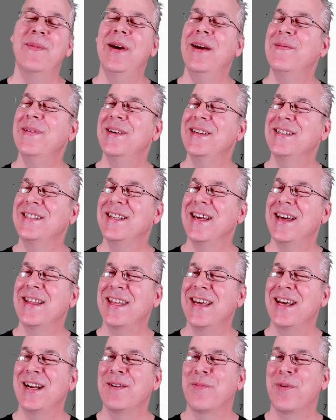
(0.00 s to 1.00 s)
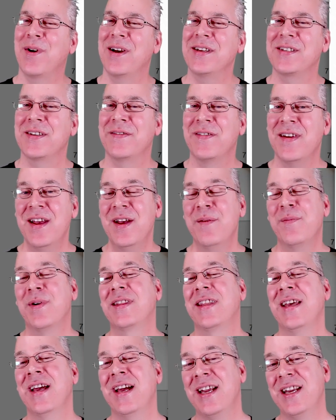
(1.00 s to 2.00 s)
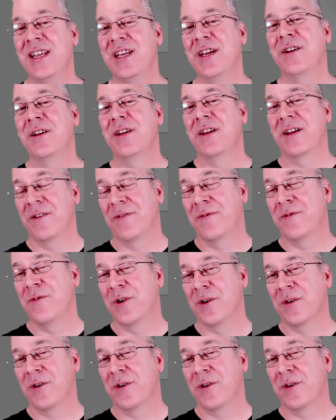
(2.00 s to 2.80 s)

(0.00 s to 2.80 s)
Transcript: maybe it's not that impressive, but then you